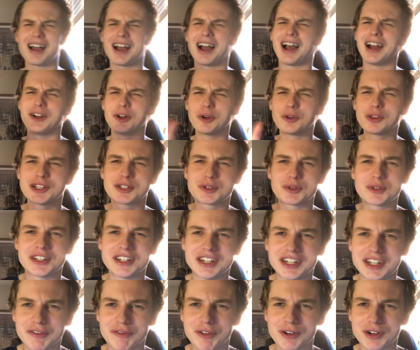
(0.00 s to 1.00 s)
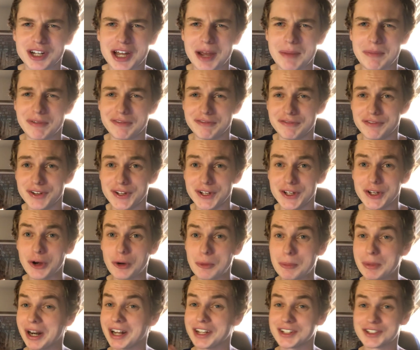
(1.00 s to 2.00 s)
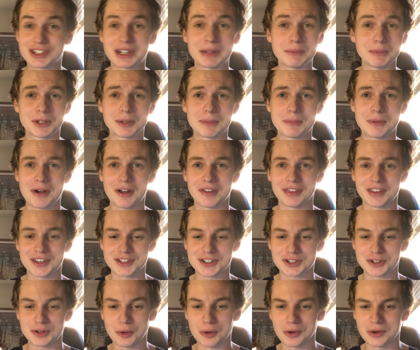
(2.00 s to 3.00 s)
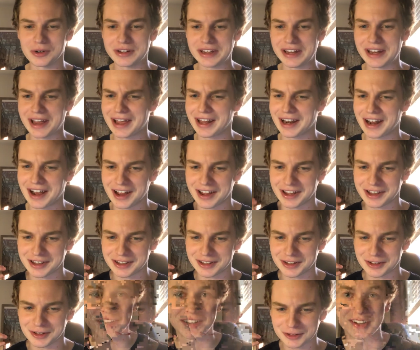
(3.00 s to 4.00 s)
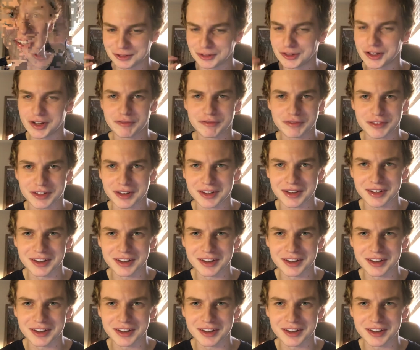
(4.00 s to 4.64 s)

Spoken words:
I know this was a different type of video, but I stumbled upon the story and I loved it.